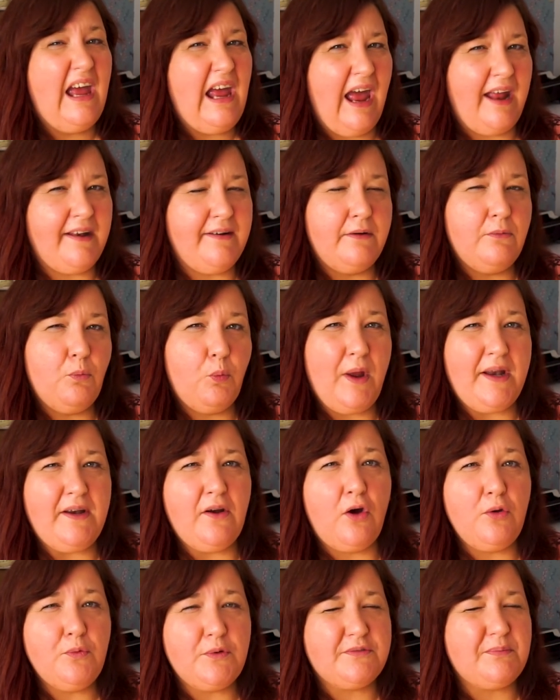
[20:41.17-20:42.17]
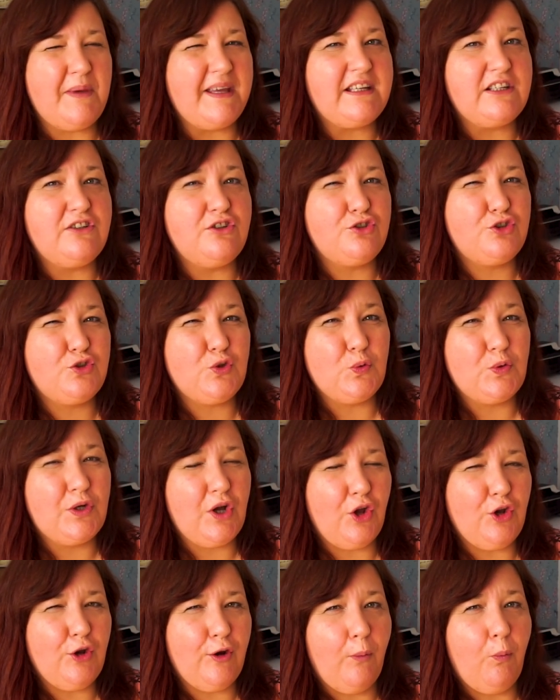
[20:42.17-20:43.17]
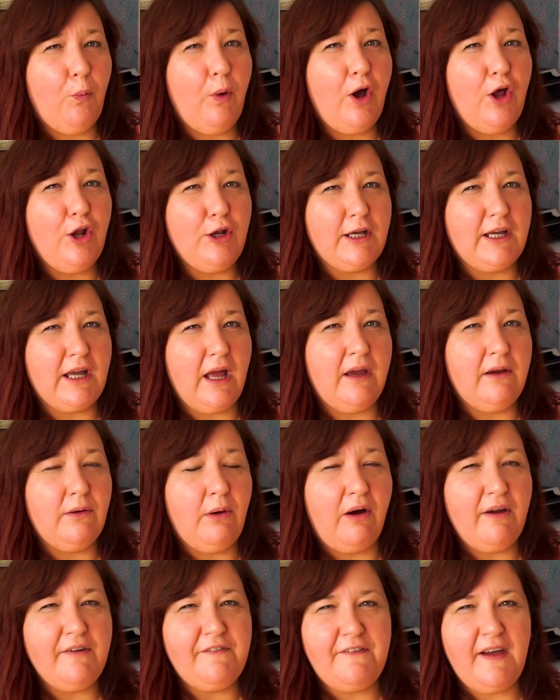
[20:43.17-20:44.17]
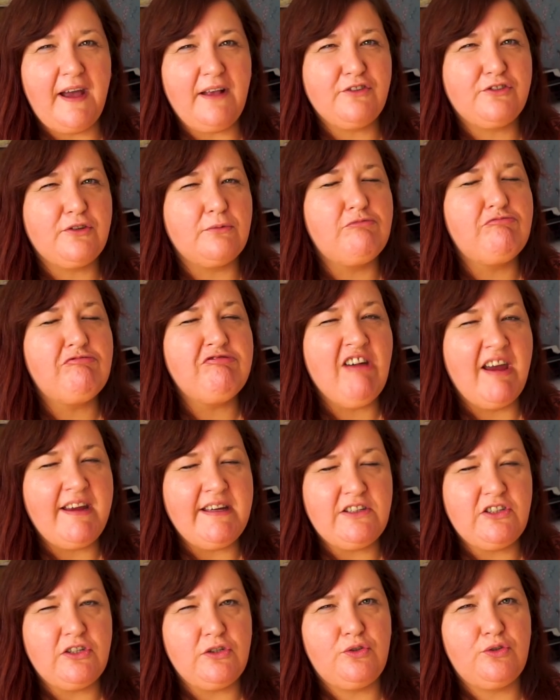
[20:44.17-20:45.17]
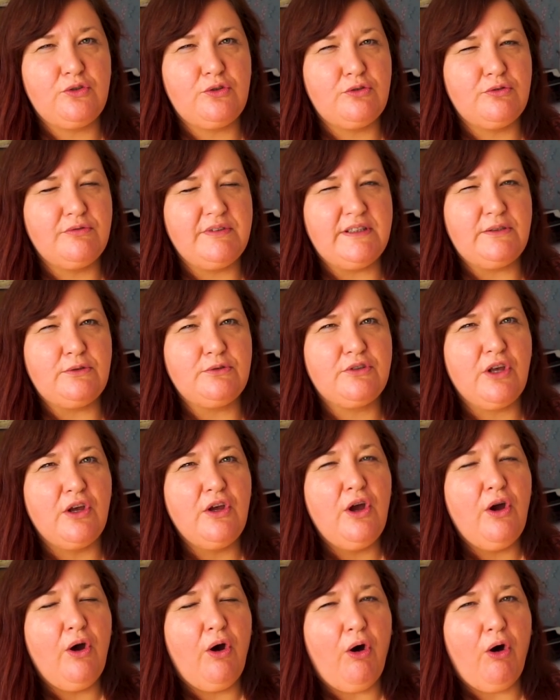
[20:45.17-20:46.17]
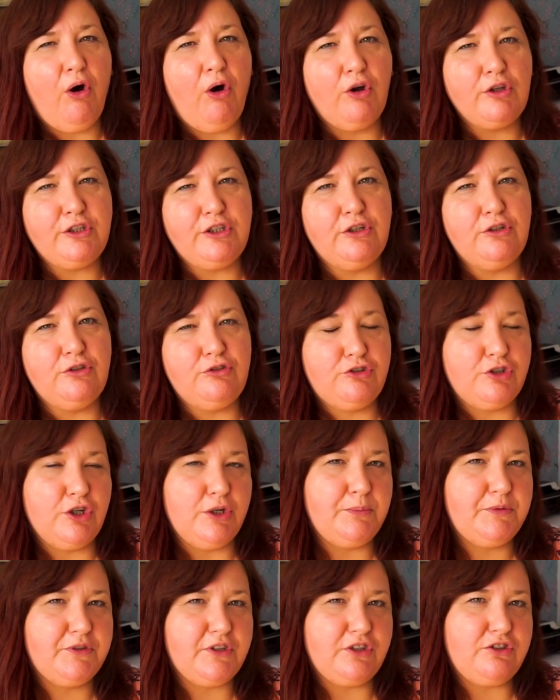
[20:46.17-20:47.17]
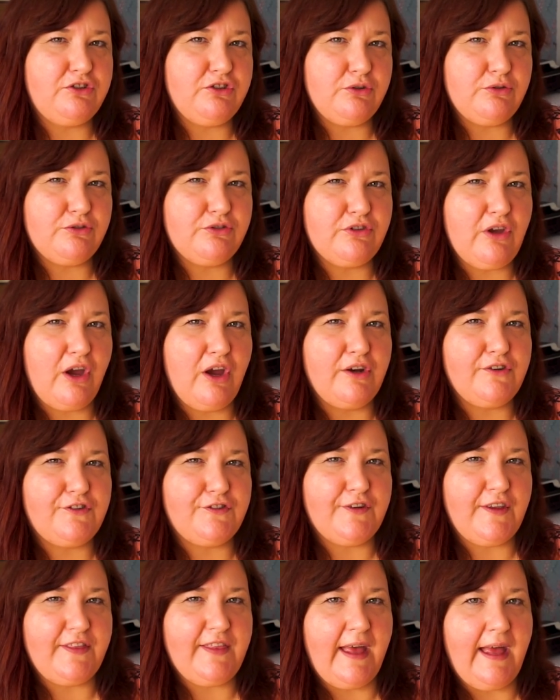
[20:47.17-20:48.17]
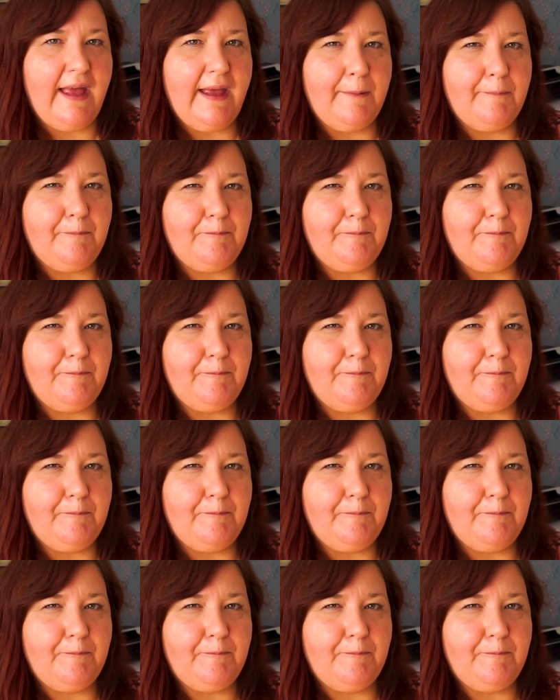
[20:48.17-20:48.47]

And when I was making a shawl collar a while ago, I found some great tutorials on YouTube, so do search for that.